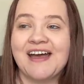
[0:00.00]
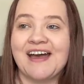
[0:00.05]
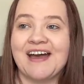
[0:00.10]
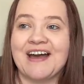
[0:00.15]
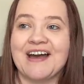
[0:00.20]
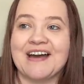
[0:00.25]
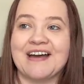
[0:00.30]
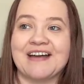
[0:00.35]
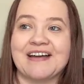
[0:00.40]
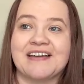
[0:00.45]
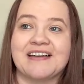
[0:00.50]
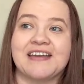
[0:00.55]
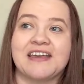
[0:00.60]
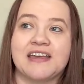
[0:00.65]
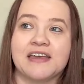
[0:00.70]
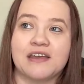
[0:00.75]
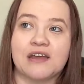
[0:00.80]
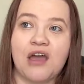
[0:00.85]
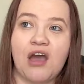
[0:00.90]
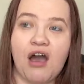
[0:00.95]
uh,
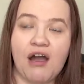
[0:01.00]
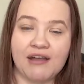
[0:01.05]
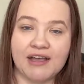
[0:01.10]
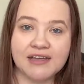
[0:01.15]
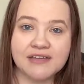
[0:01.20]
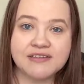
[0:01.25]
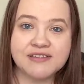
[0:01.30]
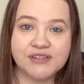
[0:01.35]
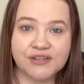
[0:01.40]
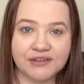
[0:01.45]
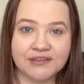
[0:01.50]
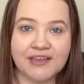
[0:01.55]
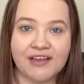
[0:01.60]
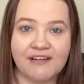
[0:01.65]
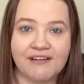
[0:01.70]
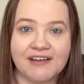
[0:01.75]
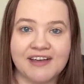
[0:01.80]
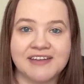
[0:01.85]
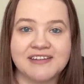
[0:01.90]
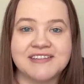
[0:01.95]
in August, early
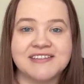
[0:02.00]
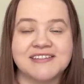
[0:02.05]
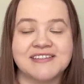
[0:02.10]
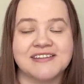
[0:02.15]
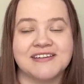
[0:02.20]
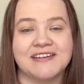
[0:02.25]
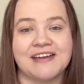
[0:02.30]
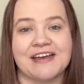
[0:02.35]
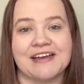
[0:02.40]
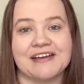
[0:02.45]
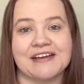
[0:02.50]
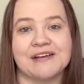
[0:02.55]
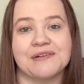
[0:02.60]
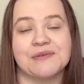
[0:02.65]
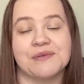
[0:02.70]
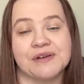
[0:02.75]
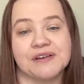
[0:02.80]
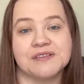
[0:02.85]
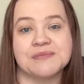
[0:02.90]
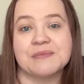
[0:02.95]
August, uh,
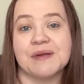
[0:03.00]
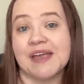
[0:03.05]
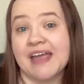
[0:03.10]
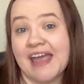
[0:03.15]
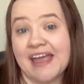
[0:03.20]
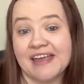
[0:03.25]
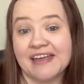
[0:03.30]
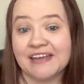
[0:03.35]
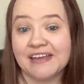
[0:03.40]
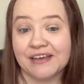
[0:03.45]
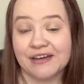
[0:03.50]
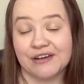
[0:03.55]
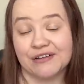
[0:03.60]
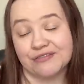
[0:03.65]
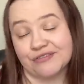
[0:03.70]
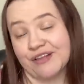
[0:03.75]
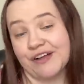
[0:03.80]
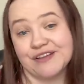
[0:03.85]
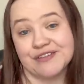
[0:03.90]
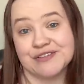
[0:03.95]
was my eight year
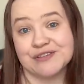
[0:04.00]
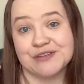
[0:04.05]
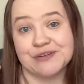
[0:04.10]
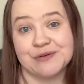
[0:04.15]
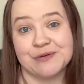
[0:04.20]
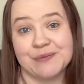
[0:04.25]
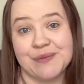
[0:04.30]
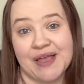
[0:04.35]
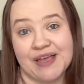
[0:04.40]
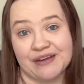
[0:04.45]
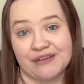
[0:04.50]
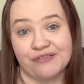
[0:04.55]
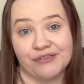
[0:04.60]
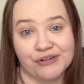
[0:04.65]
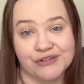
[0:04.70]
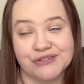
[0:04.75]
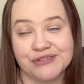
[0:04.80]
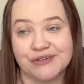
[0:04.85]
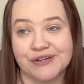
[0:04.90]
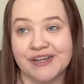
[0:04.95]
floss tube
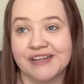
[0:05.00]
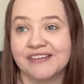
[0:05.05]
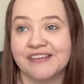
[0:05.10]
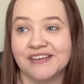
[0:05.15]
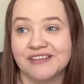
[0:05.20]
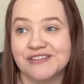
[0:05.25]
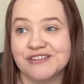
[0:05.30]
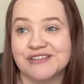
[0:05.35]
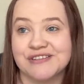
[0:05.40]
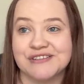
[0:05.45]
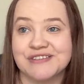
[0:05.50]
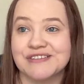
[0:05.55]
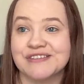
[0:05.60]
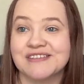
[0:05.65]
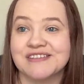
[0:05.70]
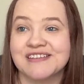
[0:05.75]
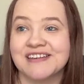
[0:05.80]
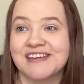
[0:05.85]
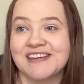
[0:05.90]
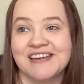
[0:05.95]
anniversary, and that's
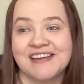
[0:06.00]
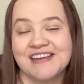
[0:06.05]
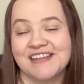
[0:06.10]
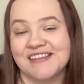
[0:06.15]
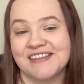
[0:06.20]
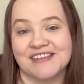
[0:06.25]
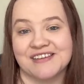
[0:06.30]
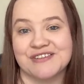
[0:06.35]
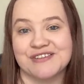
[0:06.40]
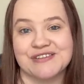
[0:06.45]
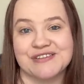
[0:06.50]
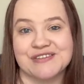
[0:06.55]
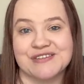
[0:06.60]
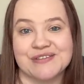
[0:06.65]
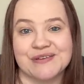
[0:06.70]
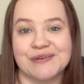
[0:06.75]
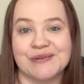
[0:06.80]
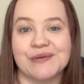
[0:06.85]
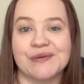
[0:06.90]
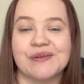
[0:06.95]
just that's just
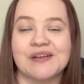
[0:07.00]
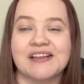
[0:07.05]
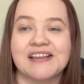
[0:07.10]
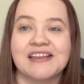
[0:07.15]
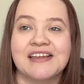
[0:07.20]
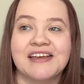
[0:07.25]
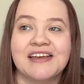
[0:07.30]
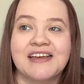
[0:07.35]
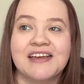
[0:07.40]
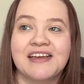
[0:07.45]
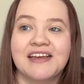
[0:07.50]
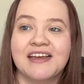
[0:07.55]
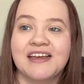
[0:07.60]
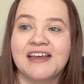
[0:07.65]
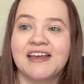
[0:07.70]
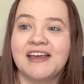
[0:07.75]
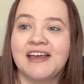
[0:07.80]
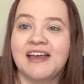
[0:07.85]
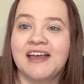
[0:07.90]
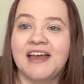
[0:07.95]
so cool.
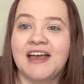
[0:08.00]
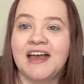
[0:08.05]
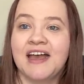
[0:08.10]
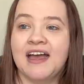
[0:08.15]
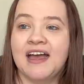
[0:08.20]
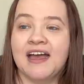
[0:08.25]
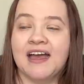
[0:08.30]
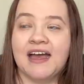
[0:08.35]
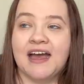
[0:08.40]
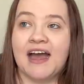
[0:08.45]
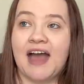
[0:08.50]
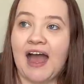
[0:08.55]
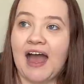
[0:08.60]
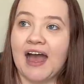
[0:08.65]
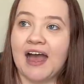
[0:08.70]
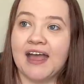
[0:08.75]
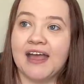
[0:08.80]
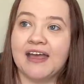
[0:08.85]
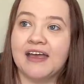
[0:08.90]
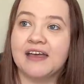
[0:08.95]

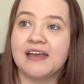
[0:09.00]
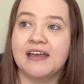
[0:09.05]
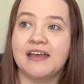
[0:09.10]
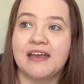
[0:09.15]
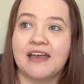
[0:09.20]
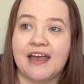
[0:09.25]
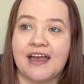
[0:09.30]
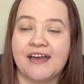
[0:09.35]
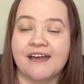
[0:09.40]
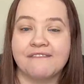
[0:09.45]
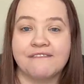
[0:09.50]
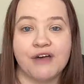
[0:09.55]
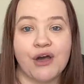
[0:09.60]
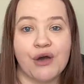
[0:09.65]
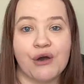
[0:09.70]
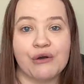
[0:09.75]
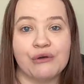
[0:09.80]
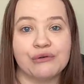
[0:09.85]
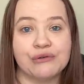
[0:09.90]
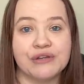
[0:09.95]
I have
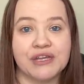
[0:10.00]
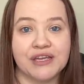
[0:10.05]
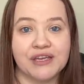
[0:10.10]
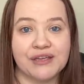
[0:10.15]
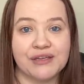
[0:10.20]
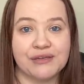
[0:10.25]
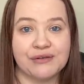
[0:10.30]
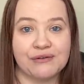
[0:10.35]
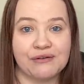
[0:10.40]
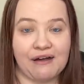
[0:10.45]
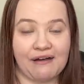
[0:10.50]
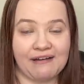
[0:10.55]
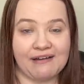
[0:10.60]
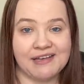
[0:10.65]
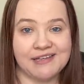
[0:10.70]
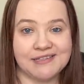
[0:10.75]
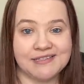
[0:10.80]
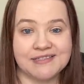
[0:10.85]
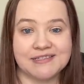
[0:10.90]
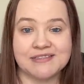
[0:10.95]
owed you
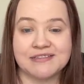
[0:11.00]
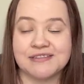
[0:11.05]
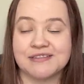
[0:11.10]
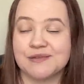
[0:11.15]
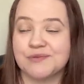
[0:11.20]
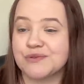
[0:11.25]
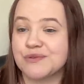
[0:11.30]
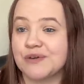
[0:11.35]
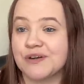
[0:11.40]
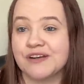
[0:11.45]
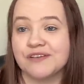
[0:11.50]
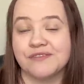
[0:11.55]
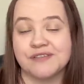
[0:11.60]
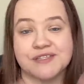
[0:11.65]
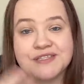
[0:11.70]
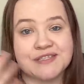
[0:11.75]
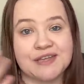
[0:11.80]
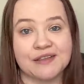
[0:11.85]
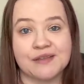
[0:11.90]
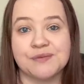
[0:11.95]
guys some sort of a
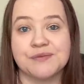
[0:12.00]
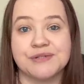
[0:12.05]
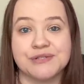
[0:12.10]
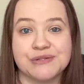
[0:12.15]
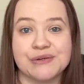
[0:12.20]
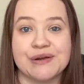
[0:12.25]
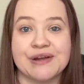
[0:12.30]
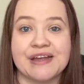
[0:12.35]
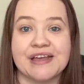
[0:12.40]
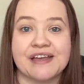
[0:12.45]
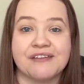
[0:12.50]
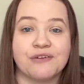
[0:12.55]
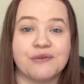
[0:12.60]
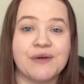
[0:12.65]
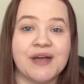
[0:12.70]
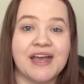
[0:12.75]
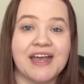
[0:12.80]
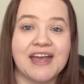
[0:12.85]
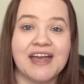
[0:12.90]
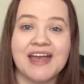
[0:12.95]
celebratory
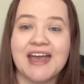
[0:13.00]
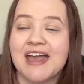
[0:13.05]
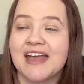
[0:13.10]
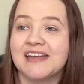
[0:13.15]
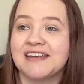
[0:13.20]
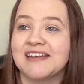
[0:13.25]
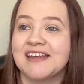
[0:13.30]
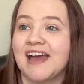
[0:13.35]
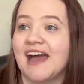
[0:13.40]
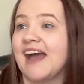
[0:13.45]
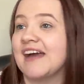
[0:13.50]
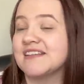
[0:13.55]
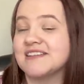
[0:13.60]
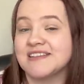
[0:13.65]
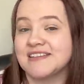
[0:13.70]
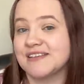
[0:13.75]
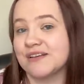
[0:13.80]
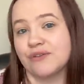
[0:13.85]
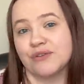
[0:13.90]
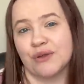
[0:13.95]
giveaway, and I
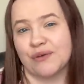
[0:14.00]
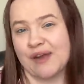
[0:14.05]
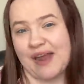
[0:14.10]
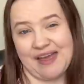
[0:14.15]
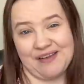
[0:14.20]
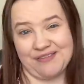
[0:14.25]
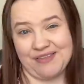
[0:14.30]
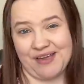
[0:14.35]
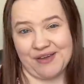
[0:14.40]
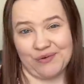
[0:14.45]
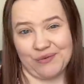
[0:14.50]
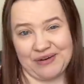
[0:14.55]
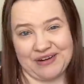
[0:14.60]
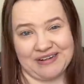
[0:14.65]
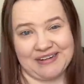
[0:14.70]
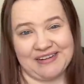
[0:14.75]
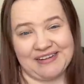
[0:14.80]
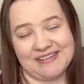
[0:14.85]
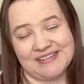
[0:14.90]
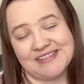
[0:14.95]
still don't have that
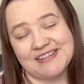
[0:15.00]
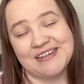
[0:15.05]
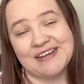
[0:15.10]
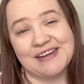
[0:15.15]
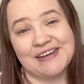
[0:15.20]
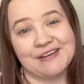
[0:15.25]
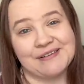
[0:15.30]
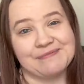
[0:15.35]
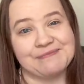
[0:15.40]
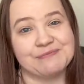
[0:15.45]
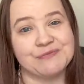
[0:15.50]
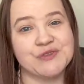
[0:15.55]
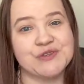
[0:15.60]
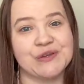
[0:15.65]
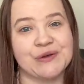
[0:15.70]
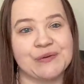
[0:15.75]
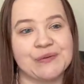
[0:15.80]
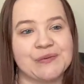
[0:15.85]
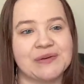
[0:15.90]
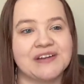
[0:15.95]
organized. Um,
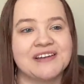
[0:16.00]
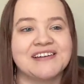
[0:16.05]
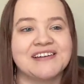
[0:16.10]
so